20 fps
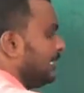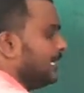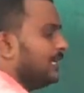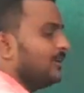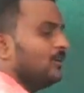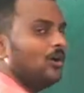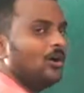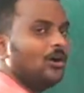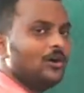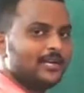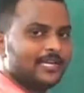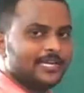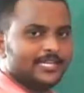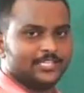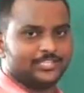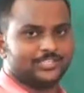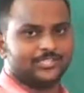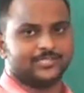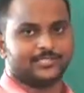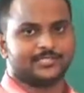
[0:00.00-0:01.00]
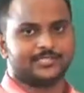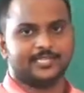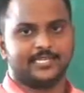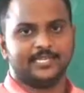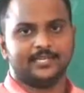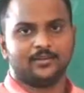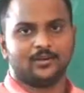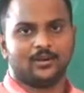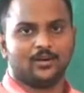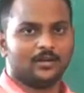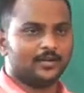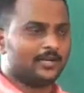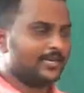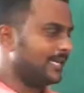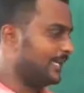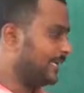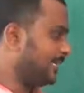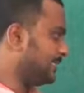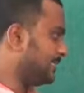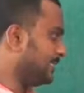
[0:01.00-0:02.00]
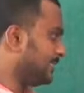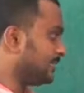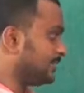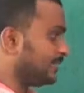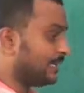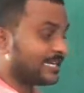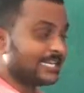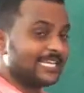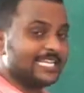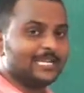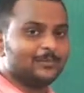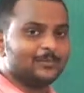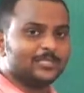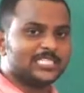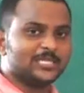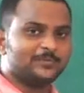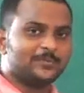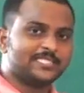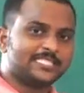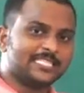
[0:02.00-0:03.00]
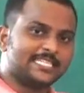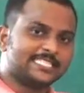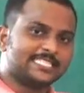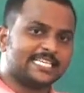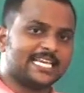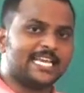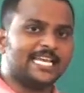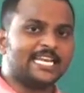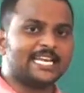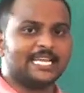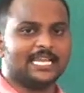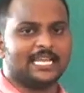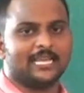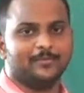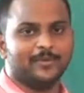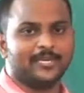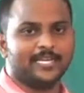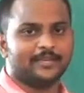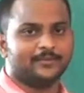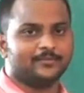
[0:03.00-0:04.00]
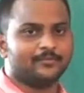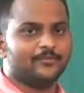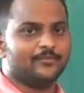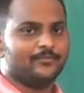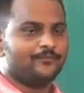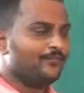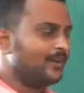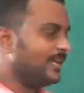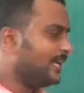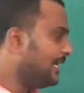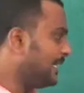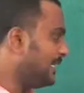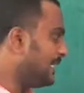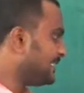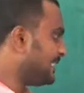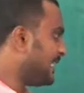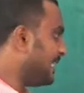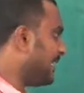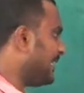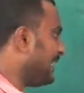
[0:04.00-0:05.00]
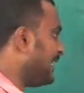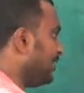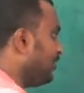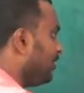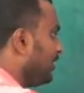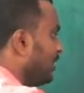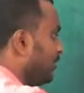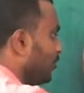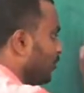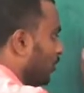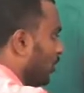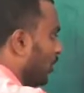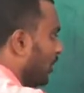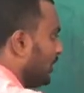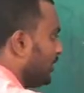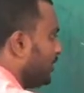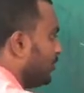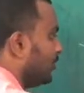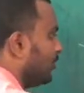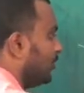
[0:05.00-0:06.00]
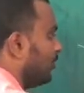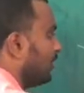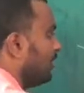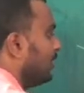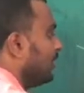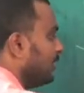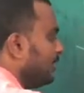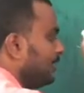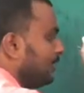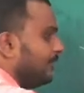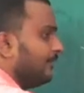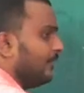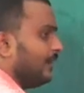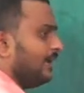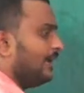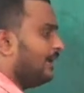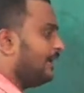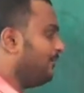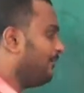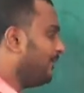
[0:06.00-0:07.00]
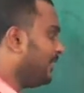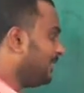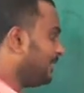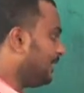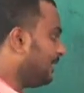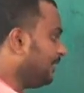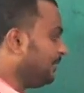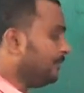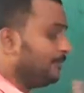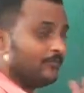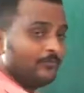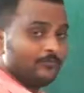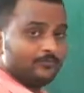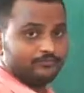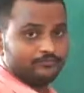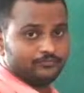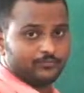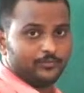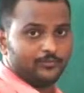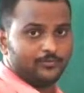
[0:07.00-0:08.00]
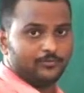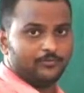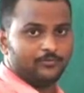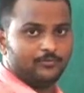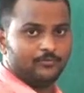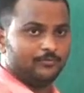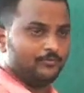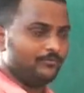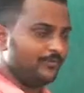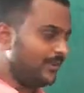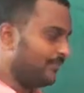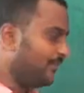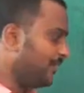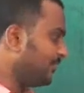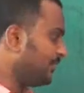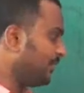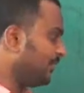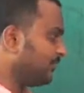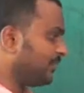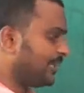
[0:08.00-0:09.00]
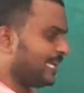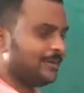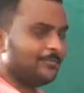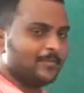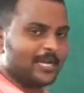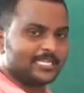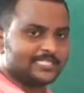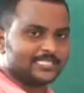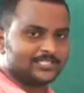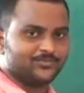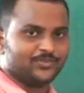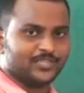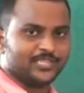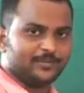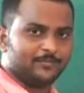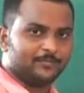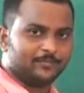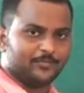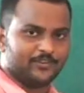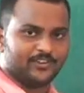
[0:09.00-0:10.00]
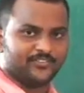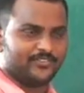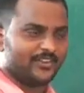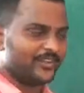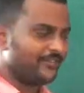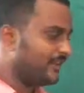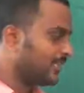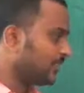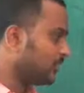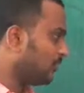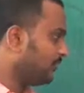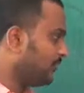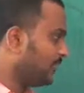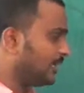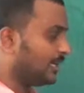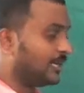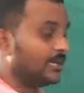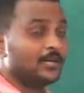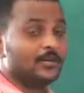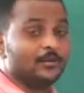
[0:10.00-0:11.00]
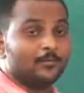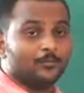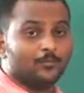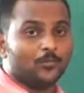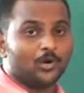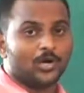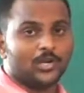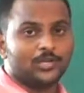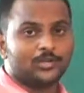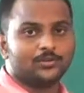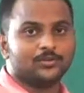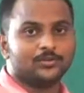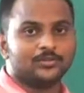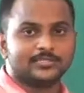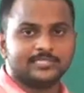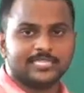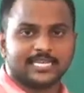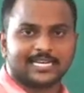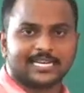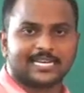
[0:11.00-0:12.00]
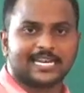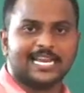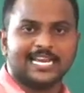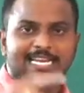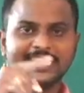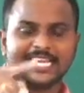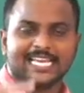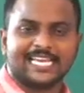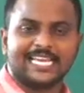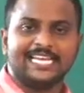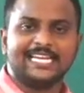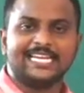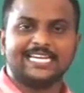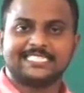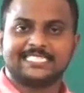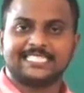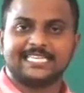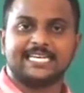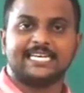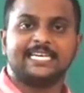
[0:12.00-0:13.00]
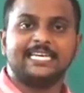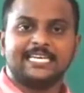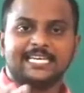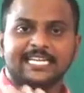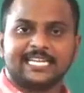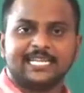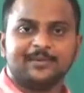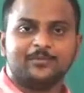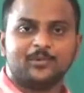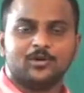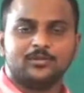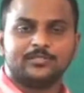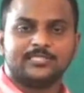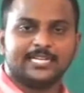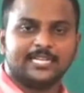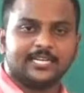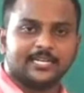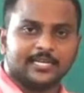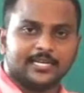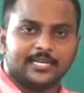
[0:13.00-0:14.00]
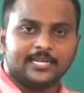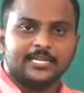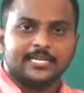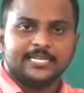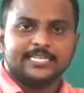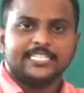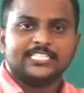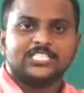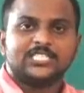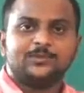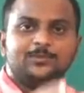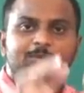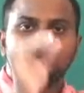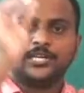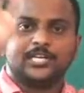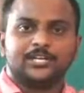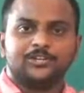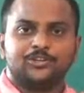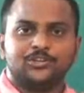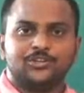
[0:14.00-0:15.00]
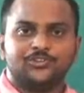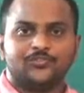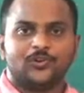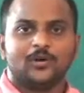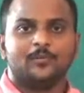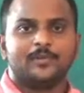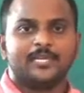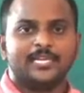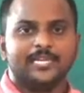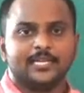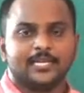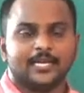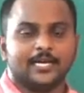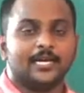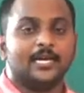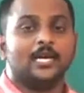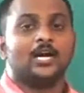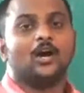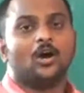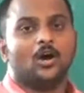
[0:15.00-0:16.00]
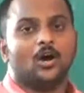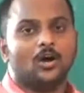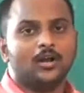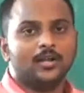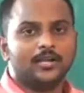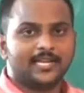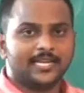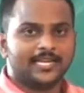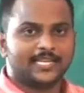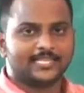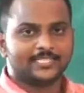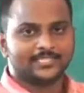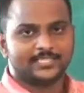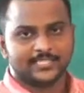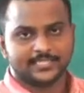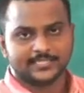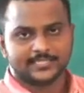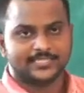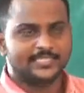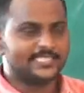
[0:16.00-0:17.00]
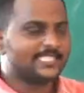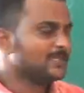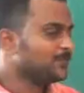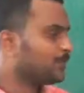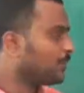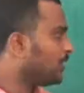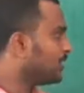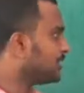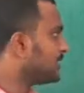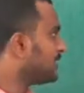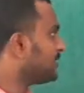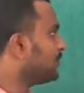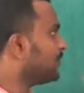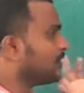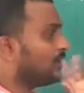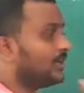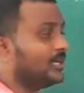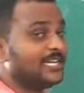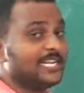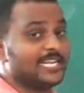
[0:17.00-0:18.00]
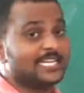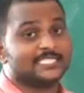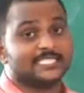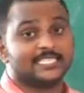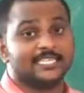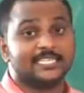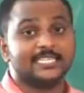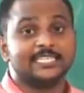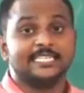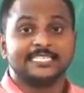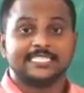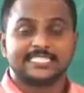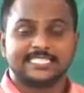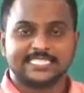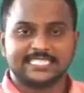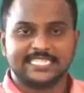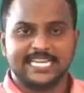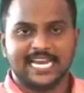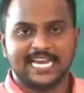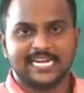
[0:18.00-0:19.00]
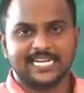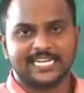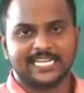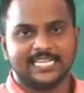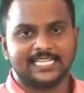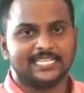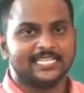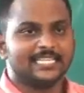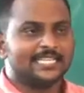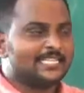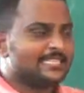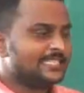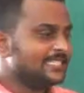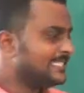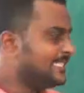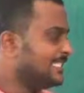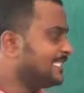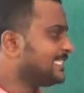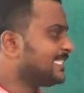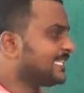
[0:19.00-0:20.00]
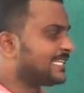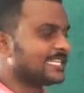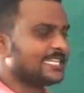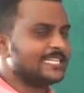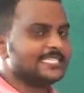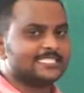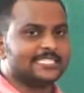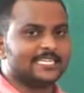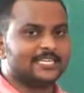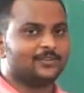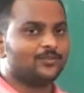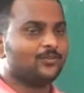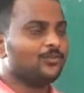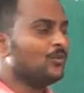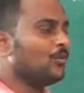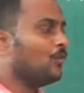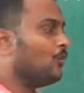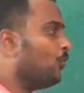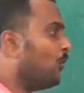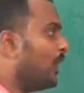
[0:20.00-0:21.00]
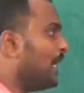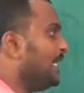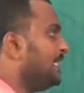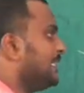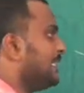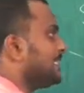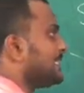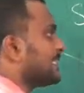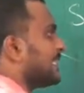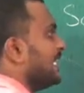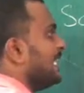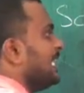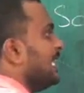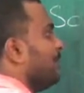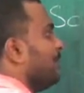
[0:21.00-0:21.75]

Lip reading: in all directions. In all directions. Re-emission means it is again emitting when it is entering into a molecule, and when the wavelength of the light matches with the wavelength of the molecules, the light again gets rebounds and distributed uniformly in all directions. This process we call it as scattering. This is the reason why the sky